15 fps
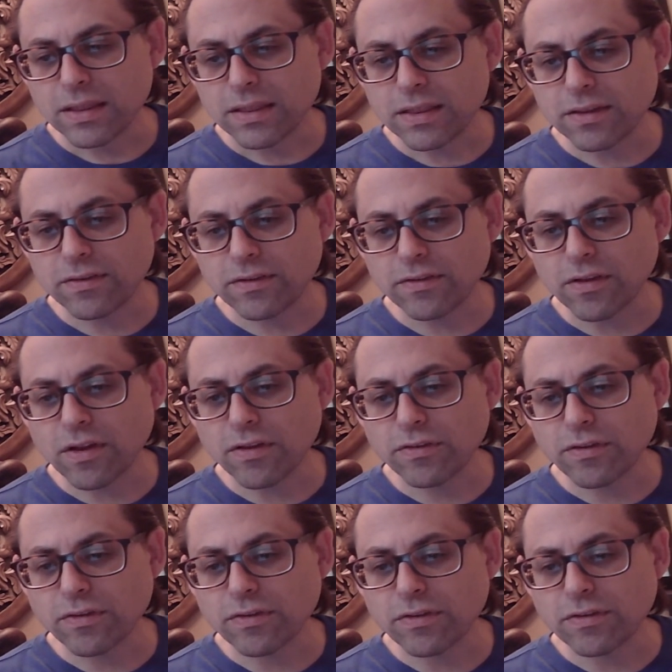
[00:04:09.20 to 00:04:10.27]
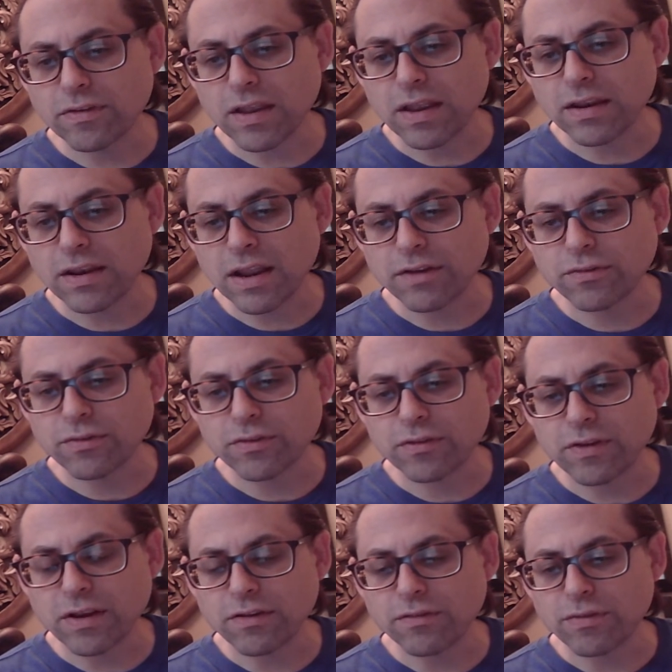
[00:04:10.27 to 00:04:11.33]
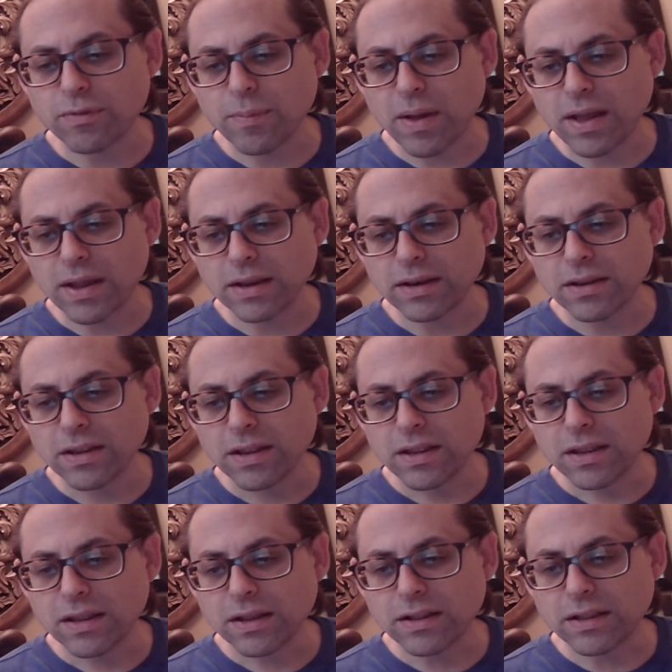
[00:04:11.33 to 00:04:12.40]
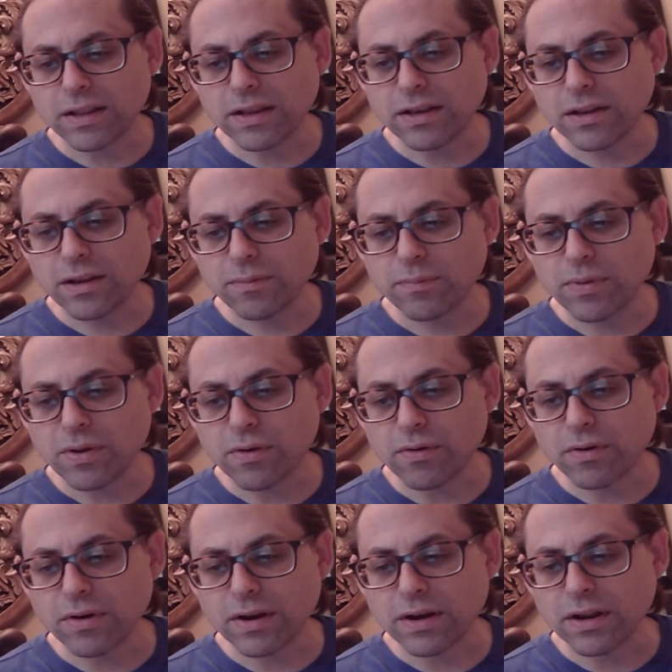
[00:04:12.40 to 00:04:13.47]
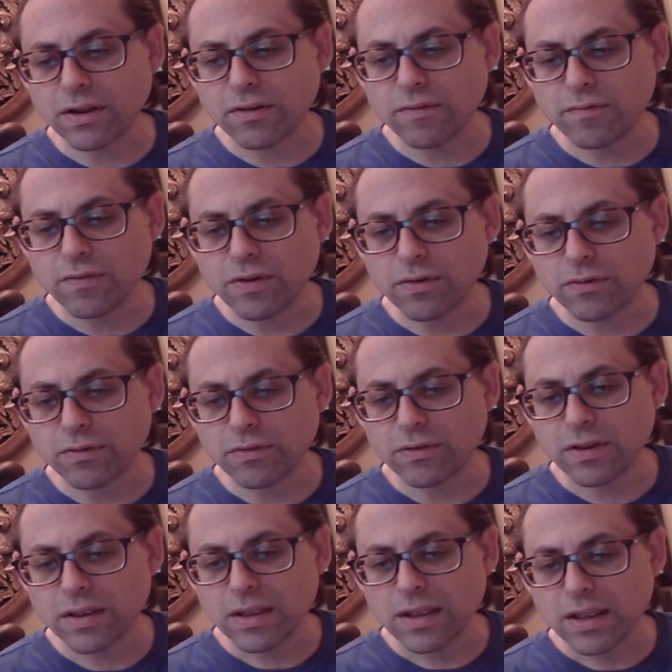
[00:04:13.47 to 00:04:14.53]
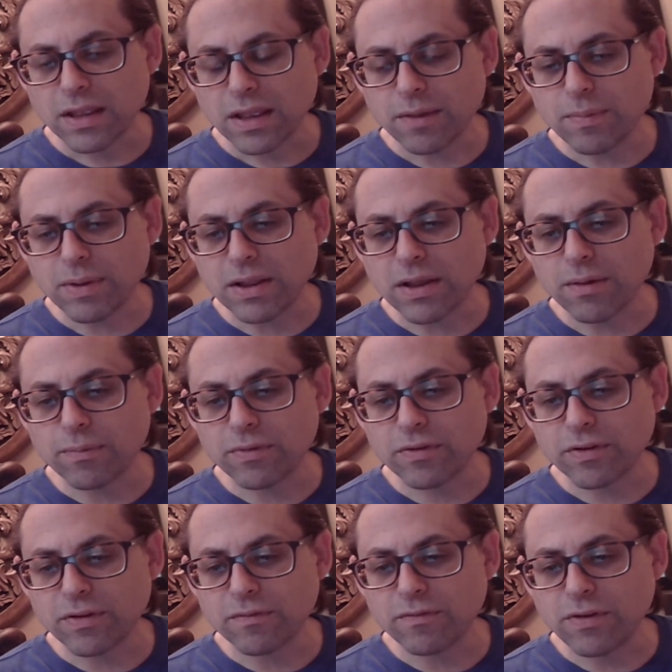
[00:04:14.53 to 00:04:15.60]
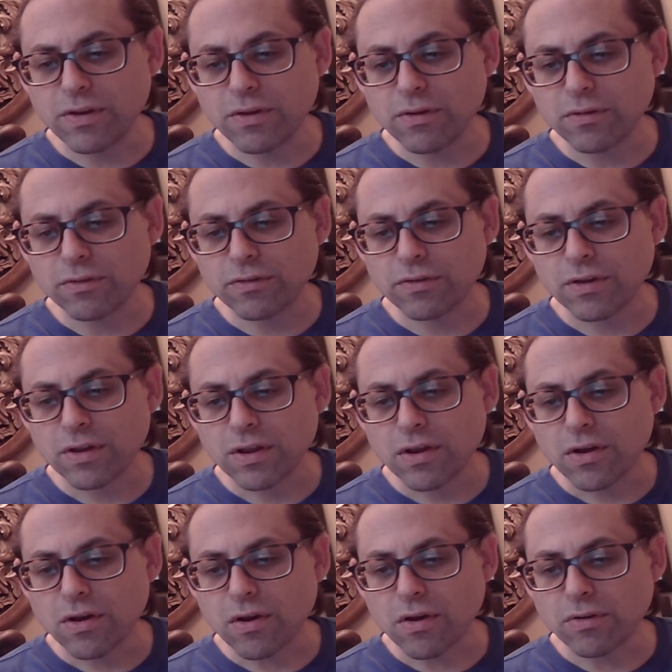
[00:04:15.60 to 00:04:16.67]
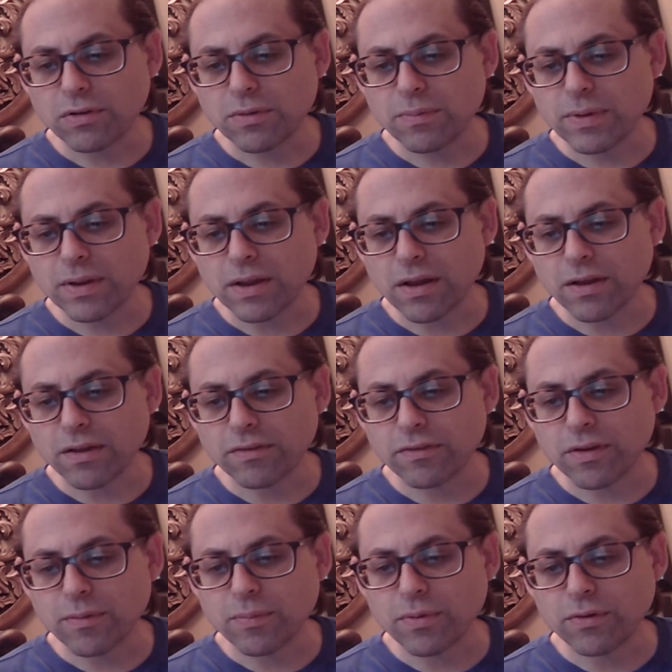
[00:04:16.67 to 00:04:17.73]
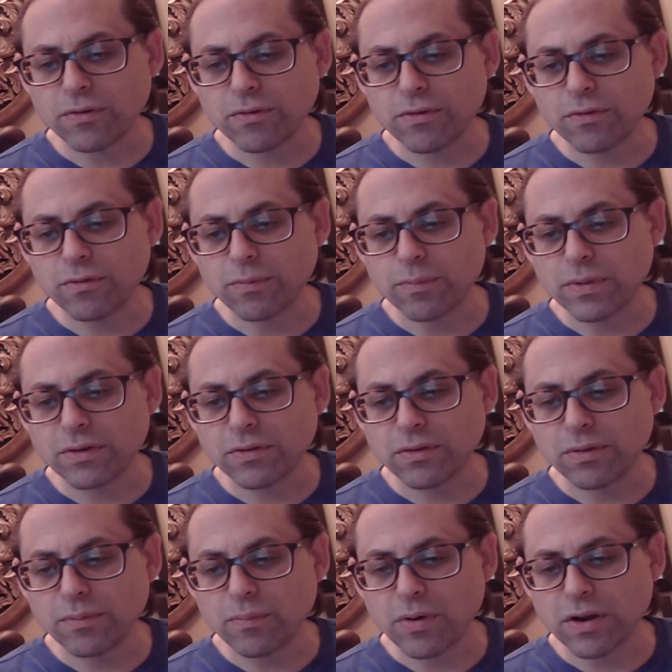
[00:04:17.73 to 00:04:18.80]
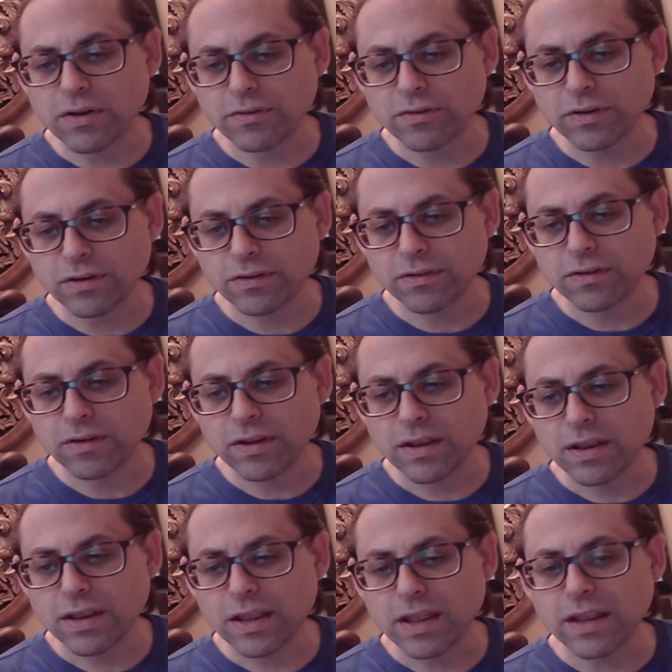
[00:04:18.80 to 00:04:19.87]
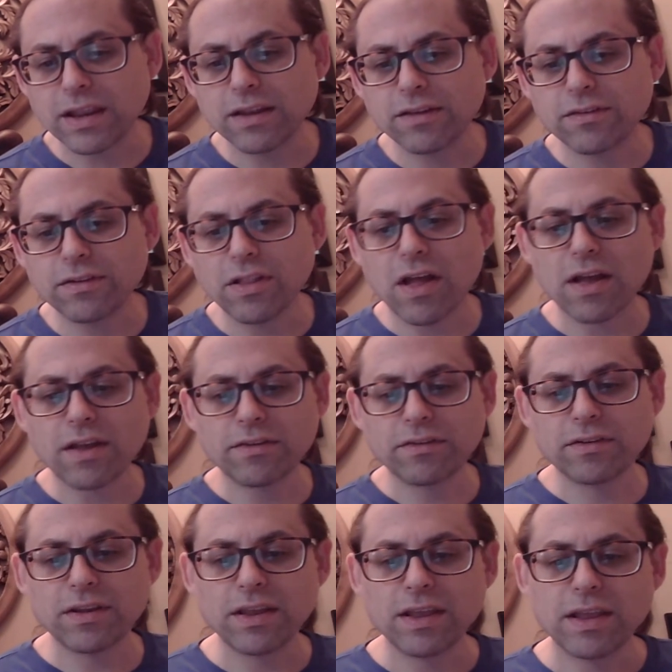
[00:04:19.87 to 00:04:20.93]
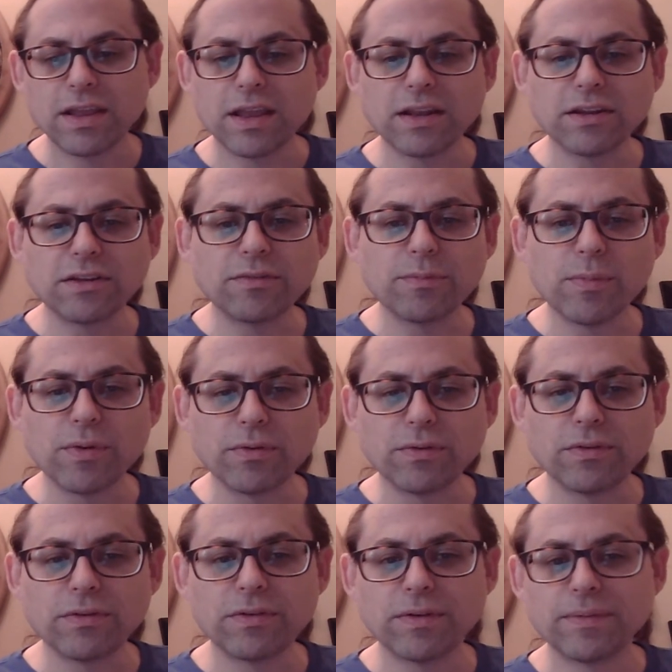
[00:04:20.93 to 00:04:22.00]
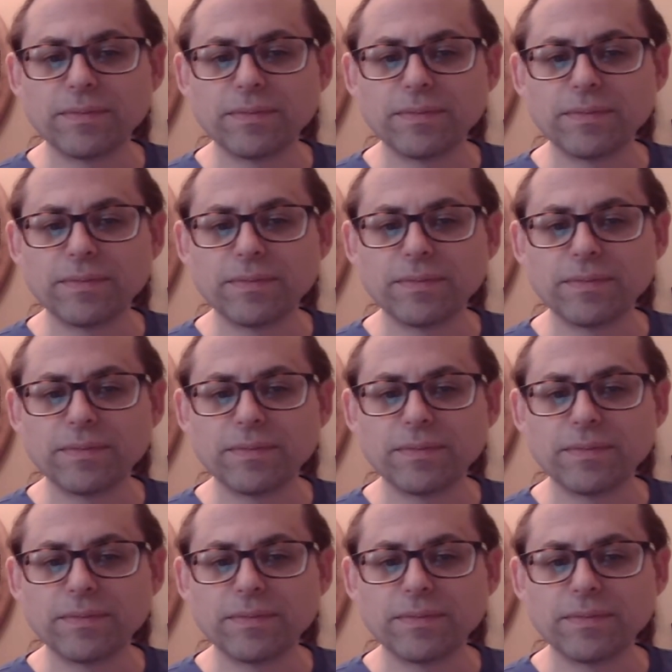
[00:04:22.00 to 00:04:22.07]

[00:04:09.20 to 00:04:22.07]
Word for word: This is also the state, natural state of the mind, clean and pure and unconfused. It becomes confused only because it pursues mental impressions. It gets lost in its moods.